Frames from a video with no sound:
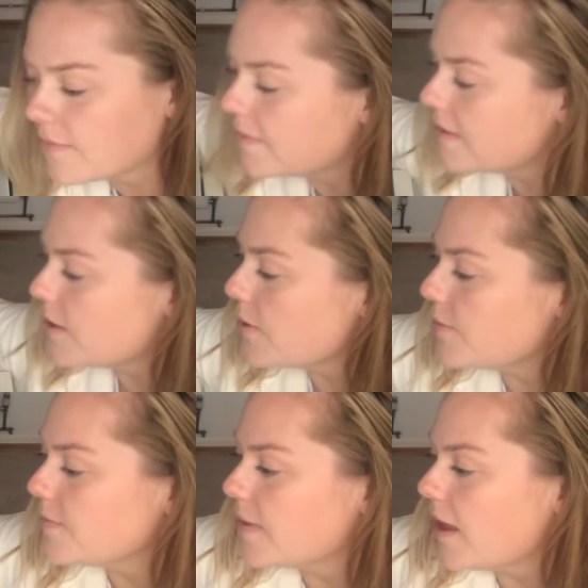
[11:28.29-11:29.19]

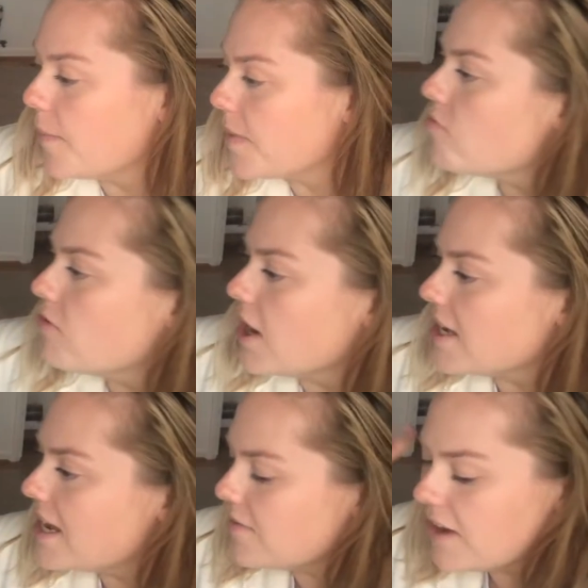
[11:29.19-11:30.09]
So yeah. Right,
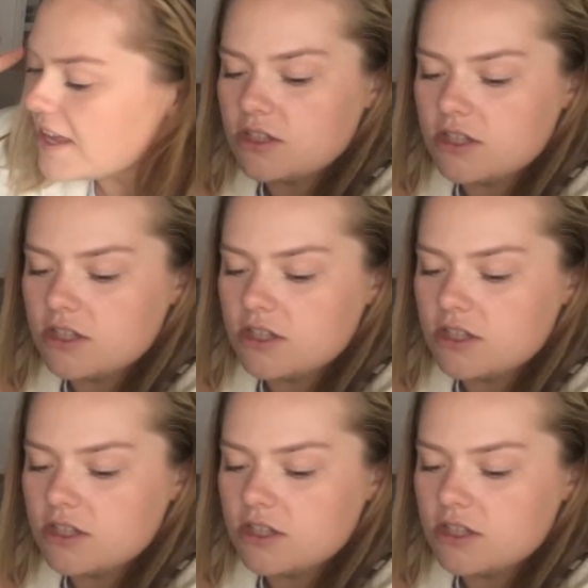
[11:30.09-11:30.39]
anyway,